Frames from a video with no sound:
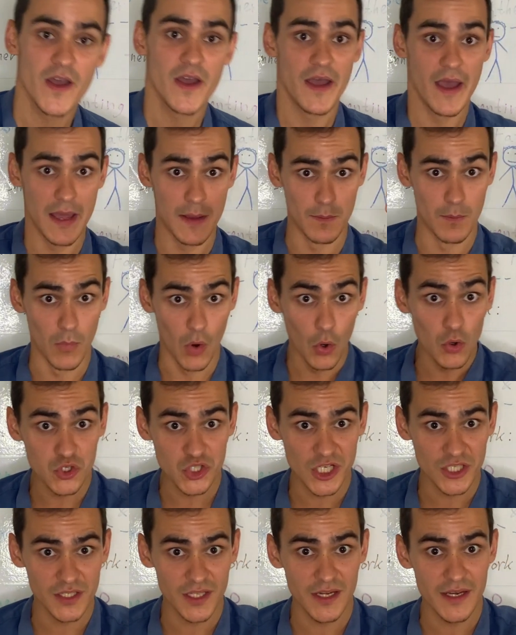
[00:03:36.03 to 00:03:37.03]

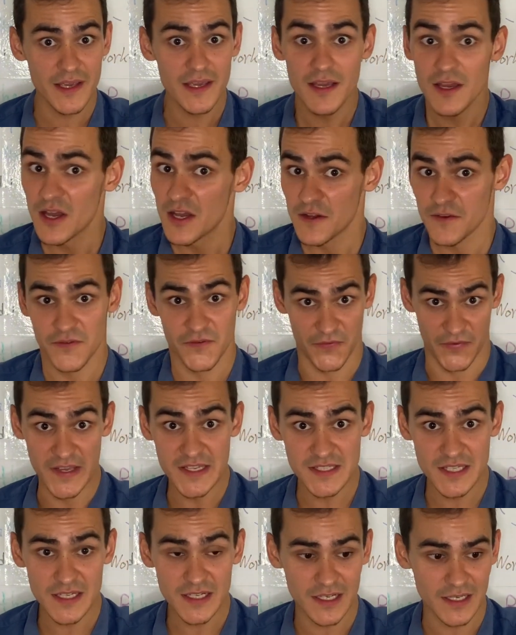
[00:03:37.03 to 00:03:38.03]
emotionally,
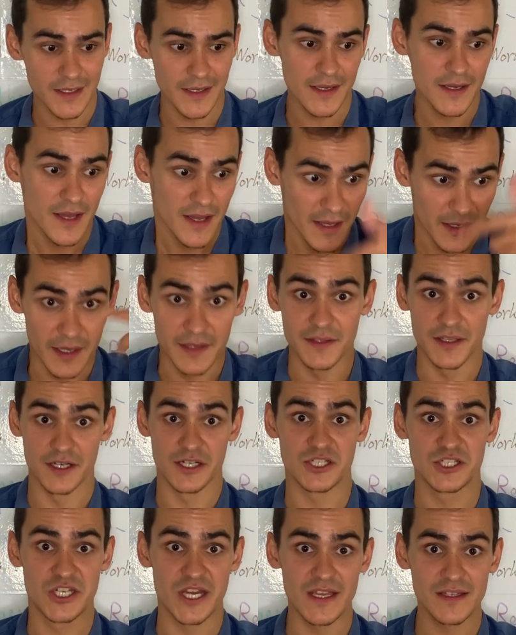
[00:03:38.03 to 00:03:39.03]
physically,
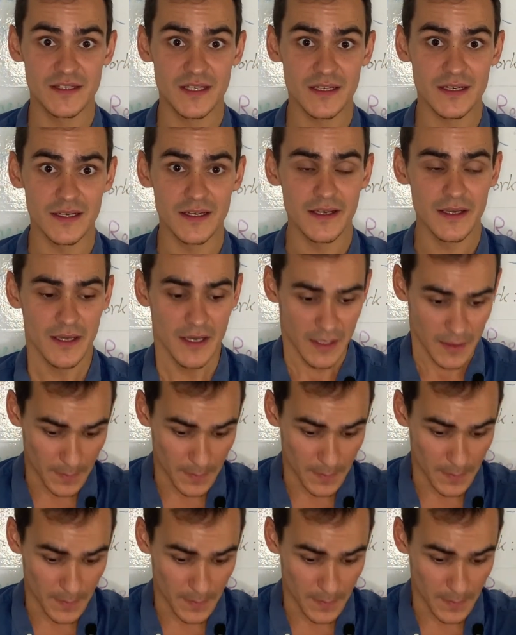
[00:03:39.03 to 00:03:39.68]
energetically,